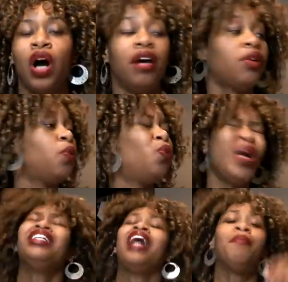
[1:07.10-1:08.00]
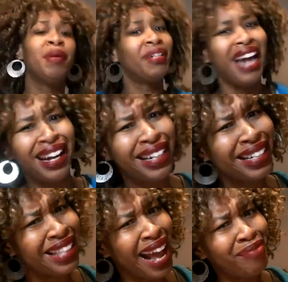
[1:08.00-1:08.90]
I don't know what. I mean, Madonna did
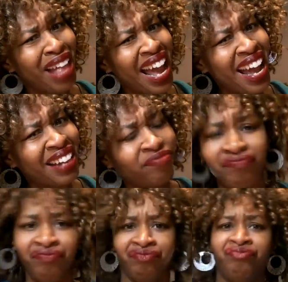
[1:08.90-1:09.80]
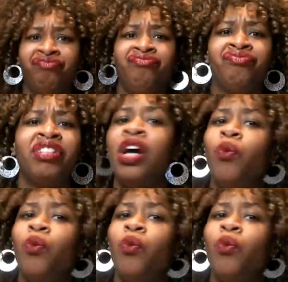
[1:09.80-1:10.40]
the same thing. Mm, mm, mm.